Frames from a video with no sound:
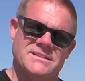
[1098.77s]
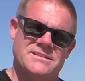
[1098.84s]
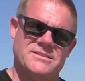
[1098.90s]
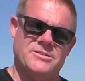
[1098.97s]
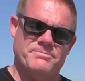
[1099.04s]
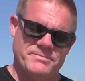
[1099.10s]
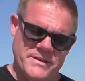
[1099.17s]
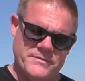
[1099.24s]

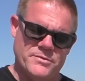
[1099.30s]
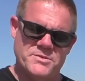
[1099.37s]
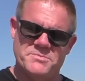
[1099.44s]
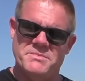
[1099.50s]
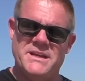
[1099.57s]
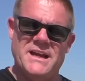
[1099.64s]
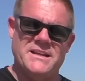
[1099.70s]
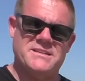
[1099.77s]
So if it was
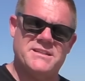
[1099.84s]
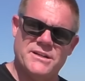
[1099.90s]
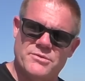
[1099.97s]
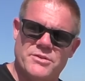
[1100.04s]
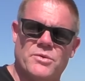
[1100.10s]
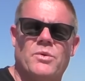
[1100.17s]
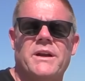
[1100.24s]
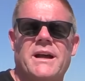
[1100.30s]
me, I'd stick
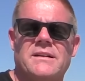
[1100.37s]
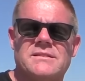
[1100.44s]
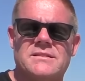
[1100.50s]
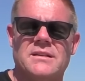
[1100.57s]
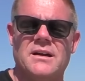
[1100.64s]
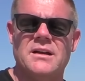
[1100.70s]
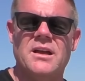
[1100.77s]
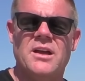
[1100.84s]
with a 1-ounce
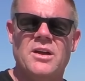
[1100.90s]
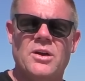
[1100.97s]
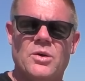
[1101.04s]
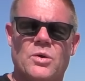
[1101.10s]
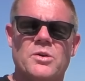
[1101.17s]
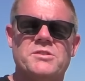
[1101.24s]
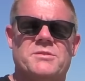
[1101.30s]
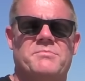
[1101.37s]
slug
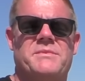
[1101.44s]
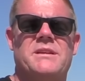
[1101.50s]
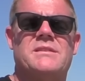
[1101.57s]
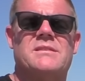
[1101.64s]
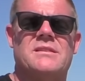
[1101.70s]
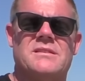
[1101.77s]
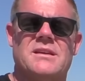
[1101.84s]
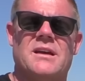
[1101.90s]
or some
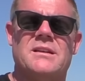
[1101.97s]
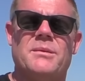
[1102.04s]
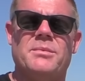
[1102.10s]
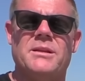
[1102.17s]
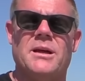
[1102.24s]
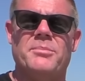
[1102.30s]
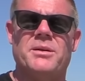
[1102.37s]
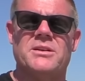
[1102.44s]
decent
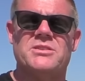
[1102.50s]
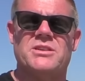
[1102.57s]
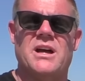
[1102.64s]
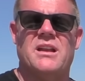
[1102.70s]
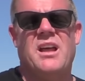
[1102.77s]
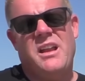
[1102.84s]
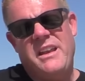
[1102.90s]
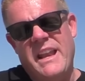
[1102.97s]
double-aught buckshot,